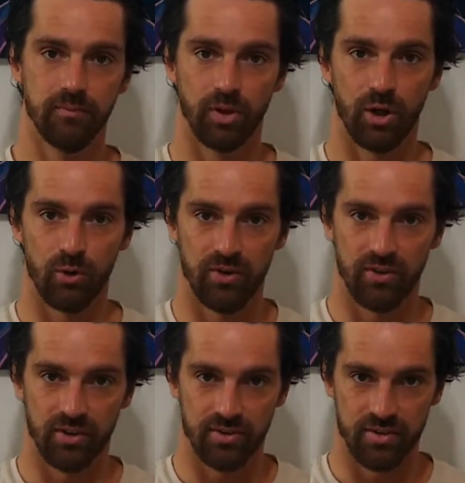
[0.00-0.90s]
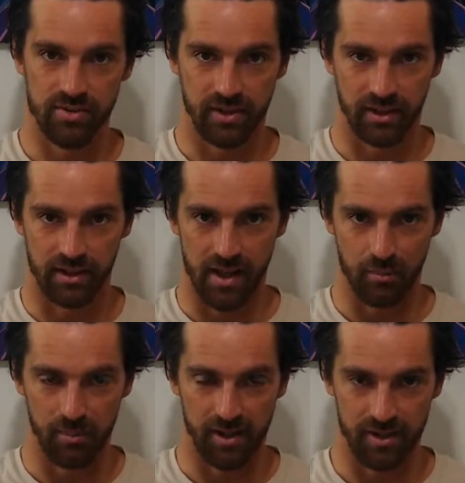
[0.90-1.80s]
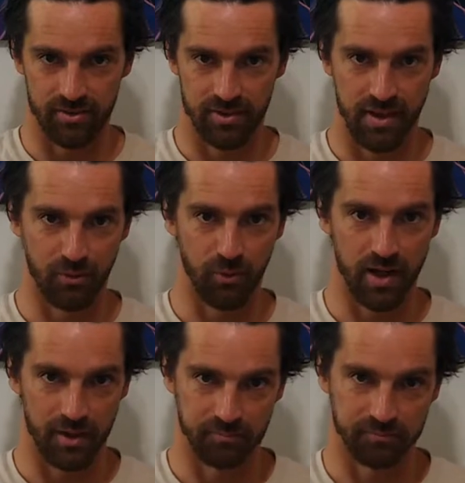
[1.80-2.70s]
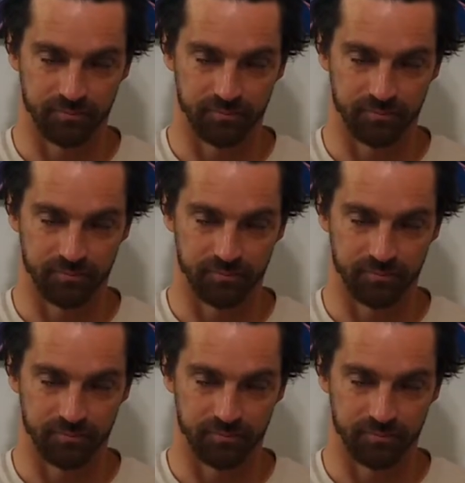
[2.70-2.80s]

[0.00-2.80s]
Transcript: always existing in that place, in that way?